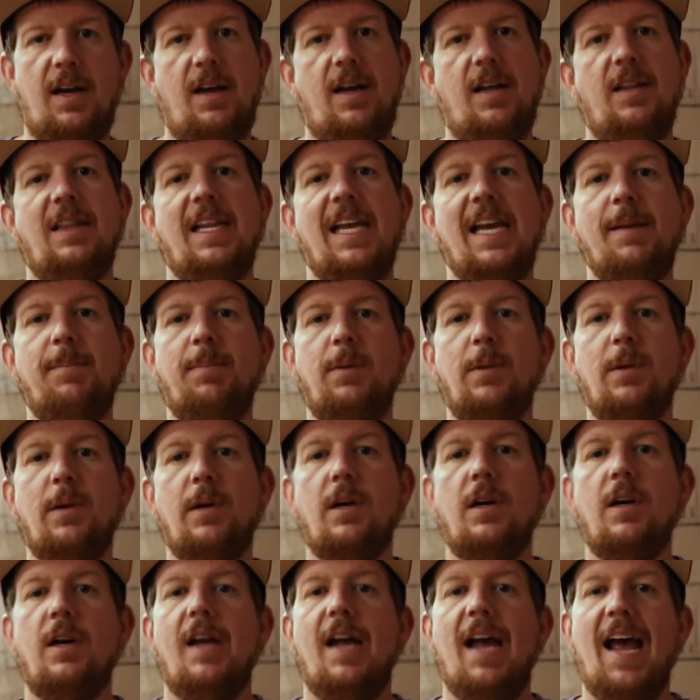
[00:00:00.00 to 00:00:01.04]

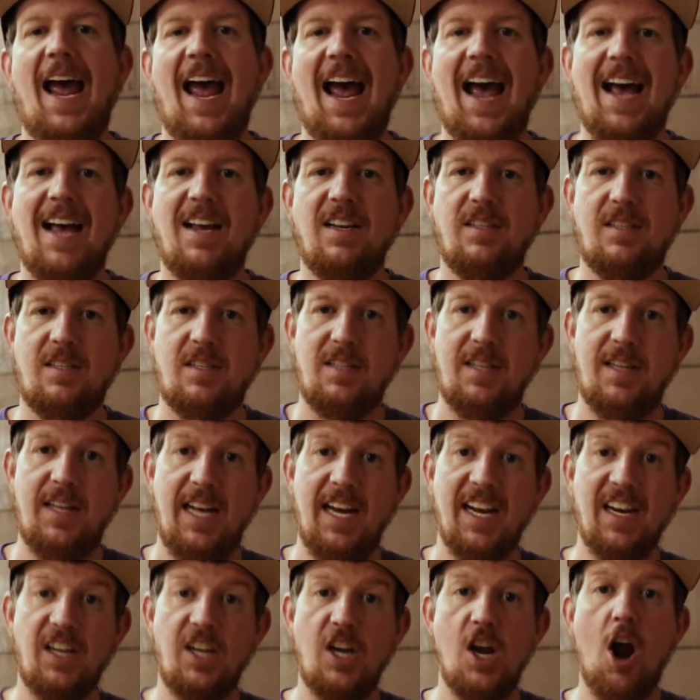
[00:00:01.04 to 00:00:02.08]
labeler has
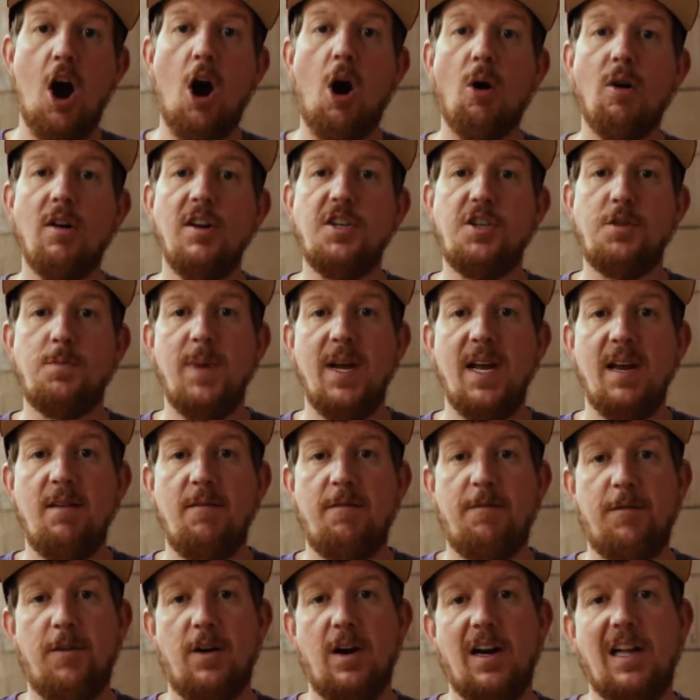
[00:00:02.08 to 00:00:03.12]
the acknowledgement
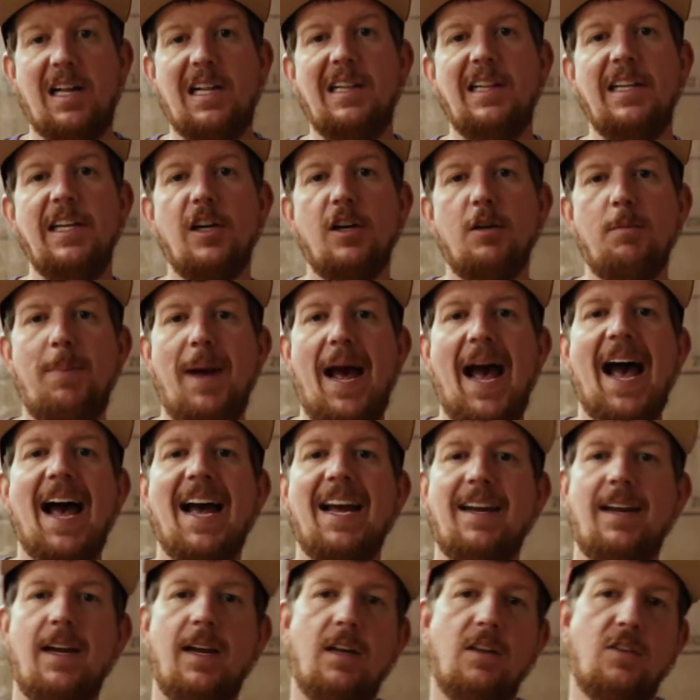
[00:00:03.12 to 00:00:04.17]
for a clear
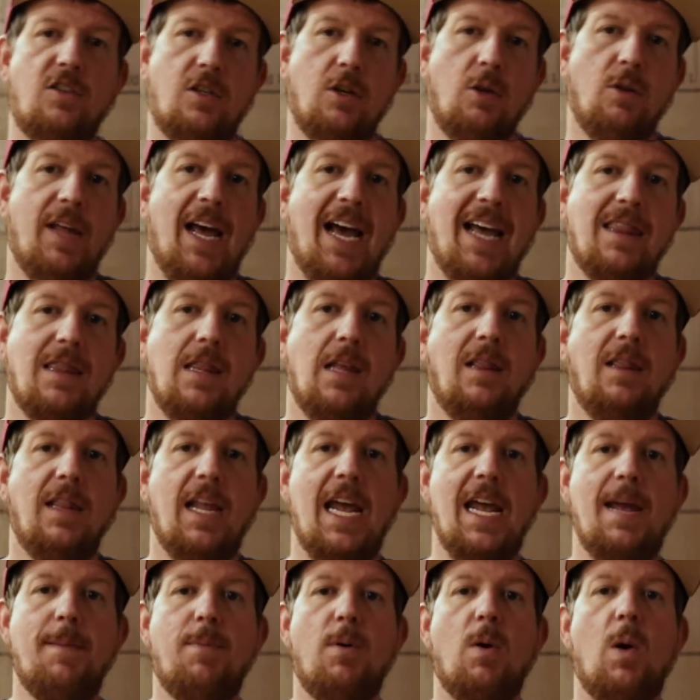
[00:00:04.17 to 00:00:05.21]
backing so that the
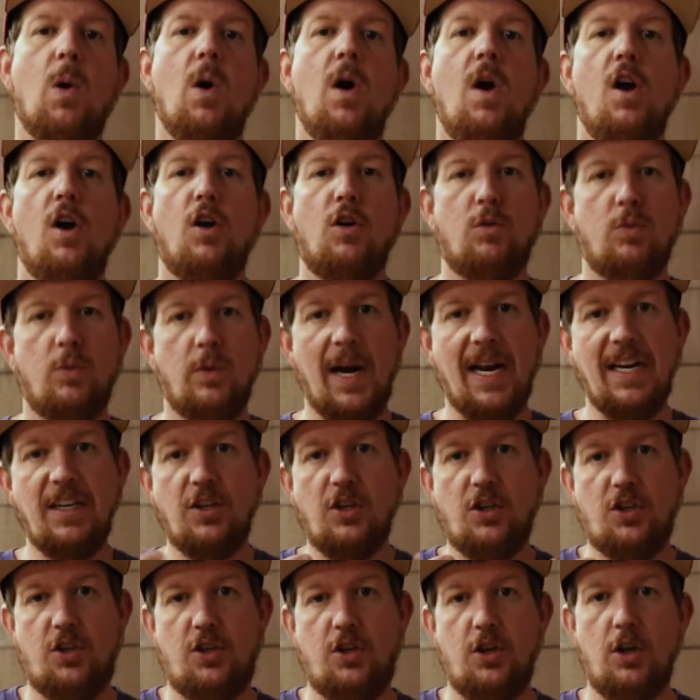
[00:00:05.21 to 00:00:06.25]
label
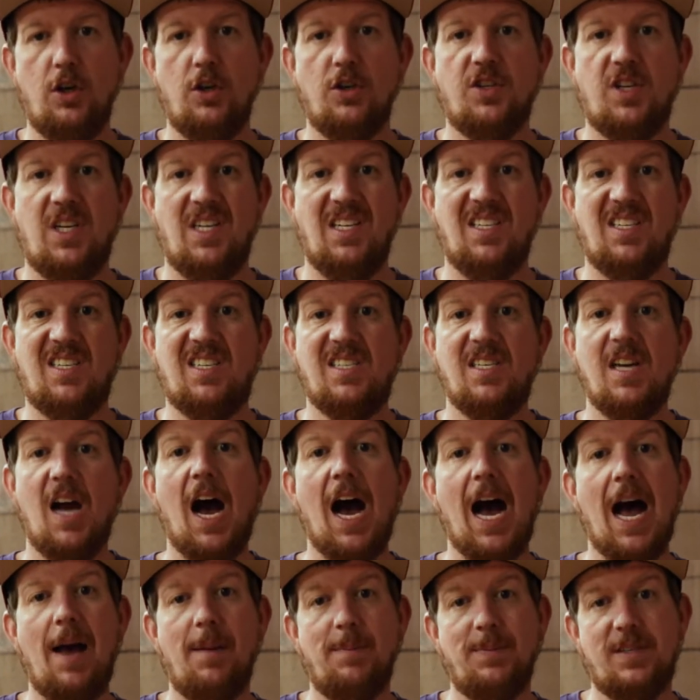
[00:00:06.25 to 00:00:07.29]
registers and
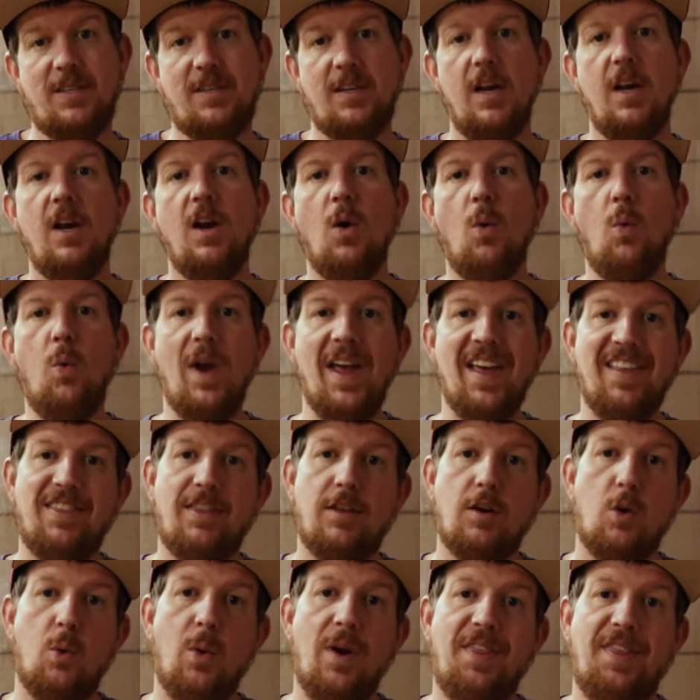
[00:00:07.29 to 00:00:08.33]
stops with
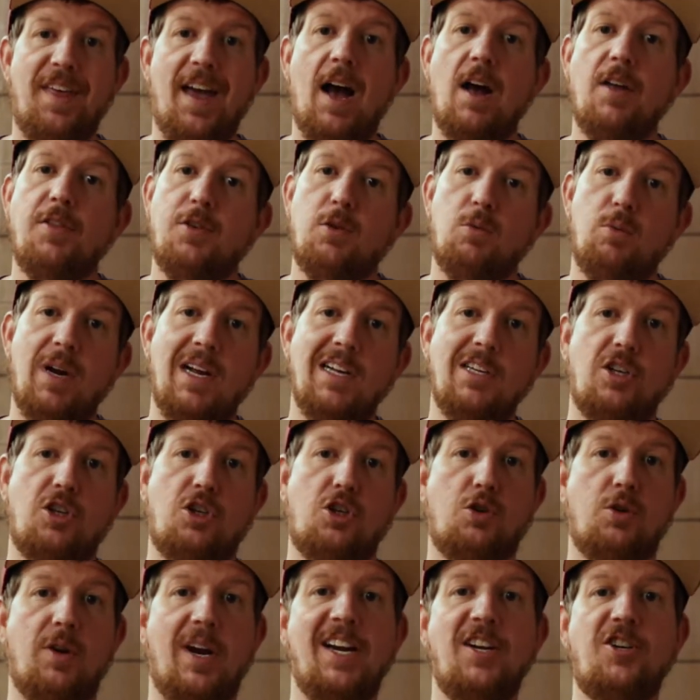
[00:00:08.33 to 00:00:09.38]
or without the
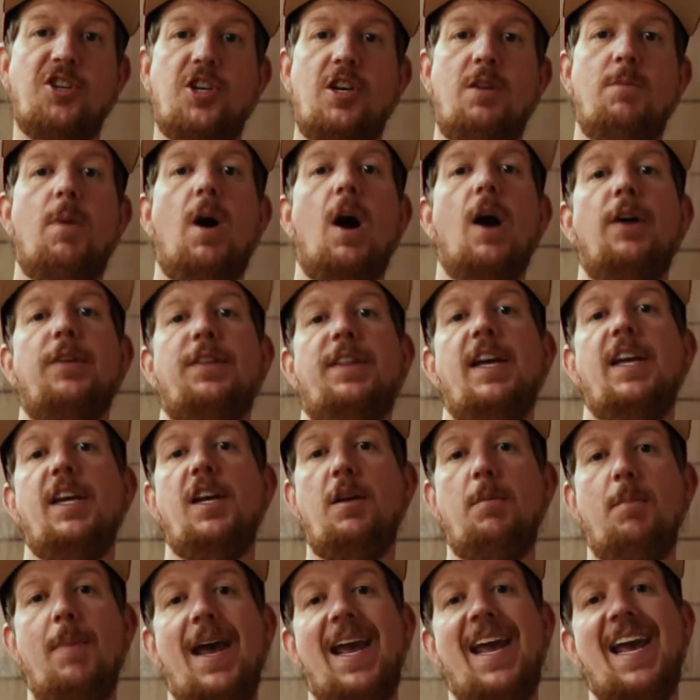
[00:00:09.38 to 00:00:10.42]
registration mark that
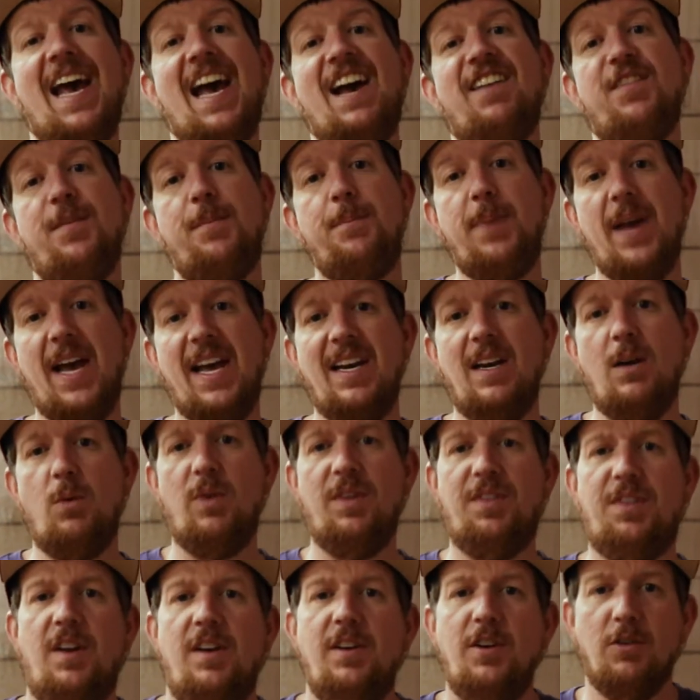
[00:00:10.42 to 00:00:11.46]
you may have embedded
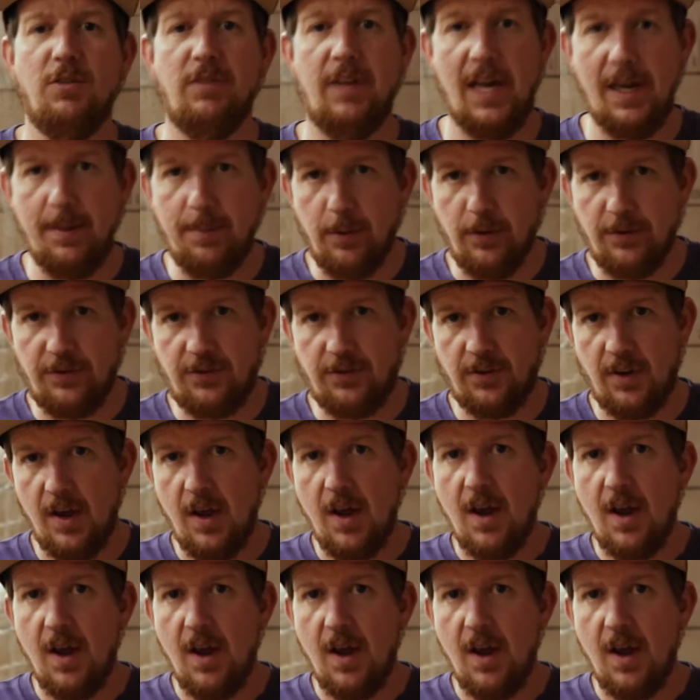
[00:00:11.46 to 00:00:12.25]
within your labels.